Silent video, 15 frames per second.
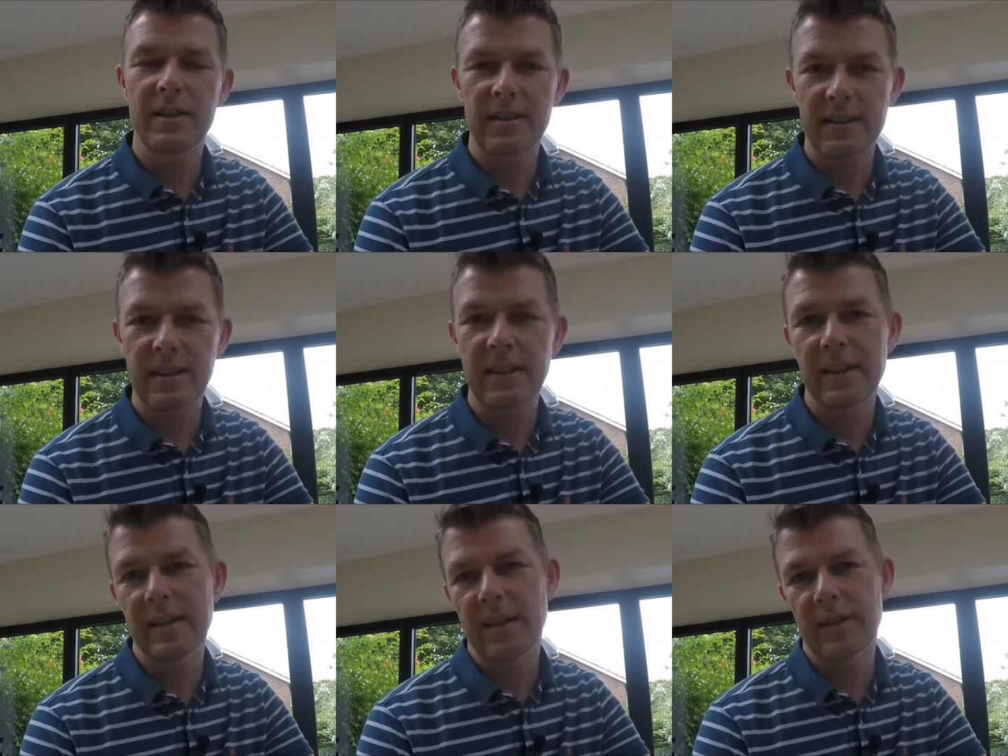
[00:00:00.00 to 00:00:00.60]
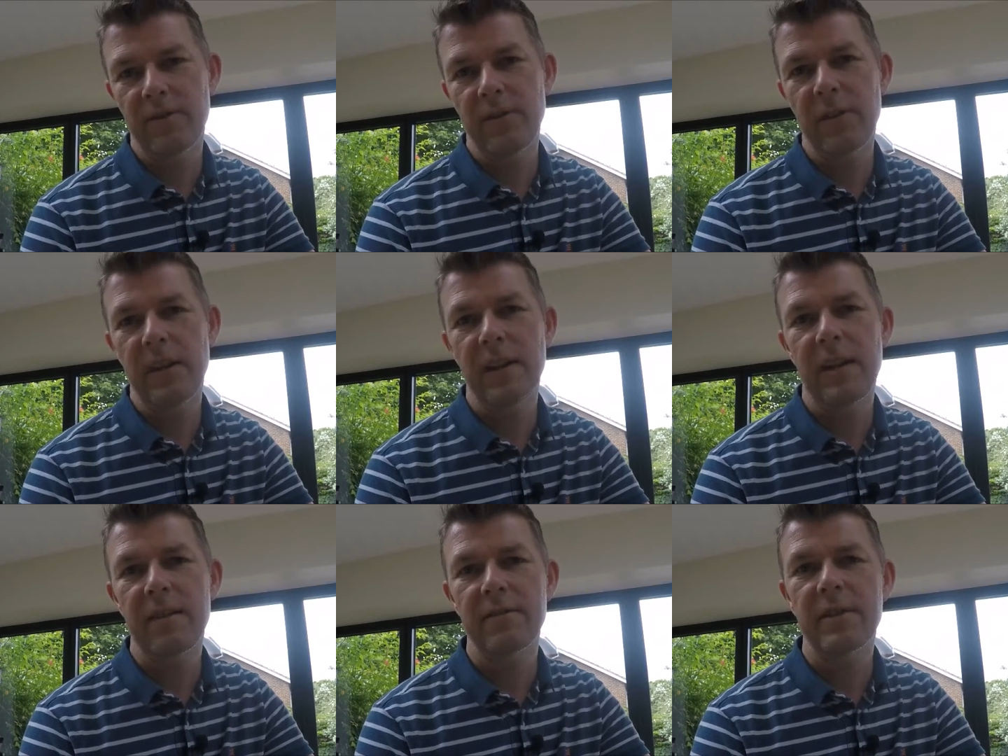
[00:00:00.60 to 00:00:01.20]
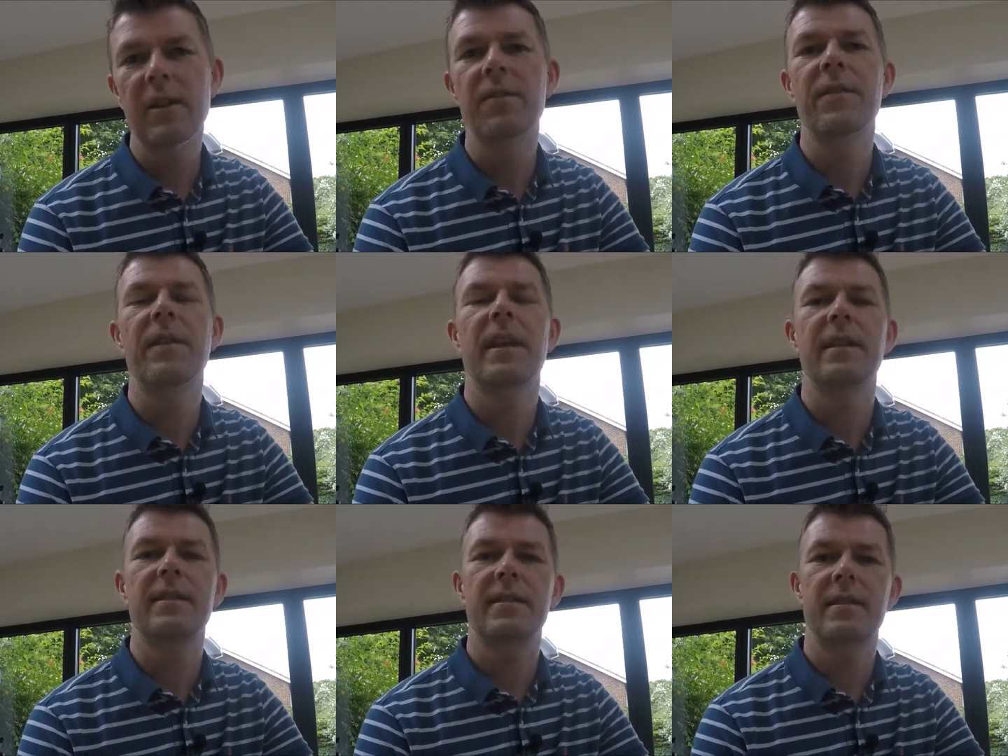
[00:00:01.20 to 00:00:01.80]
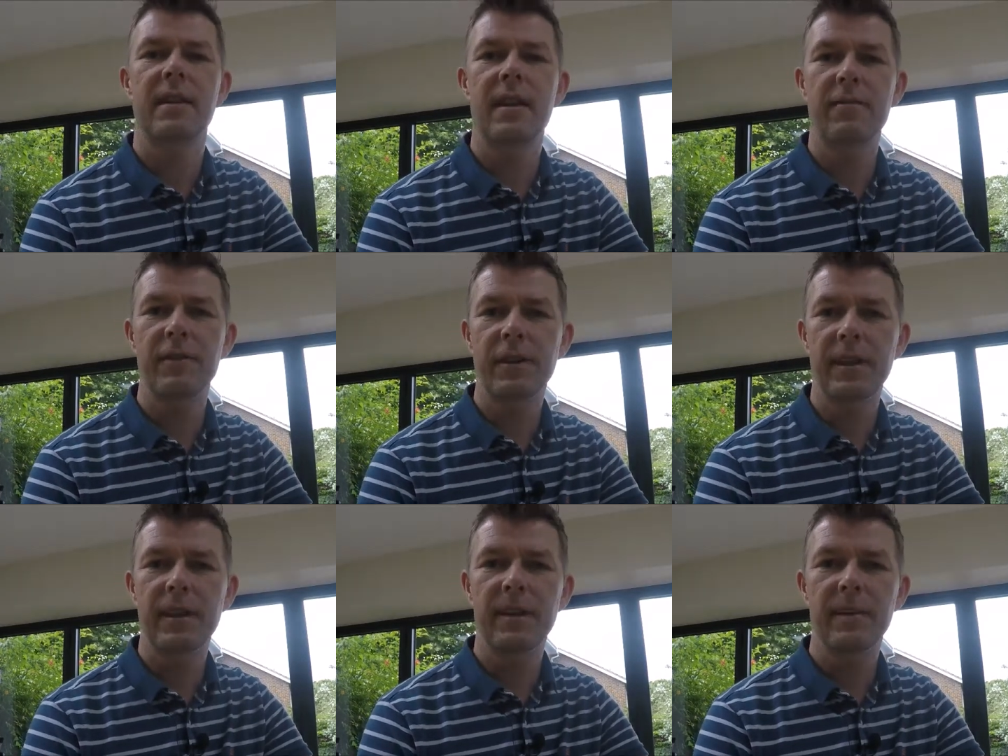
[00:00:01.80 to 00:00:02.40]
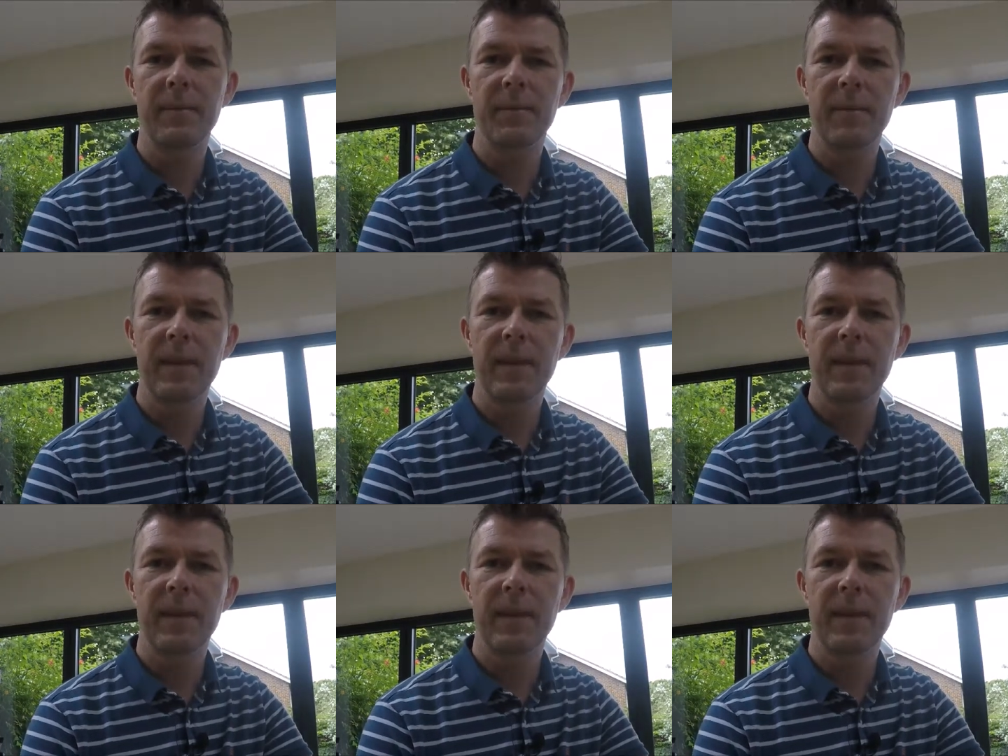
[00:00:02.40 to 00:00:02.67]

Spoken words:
see that we have done that every year.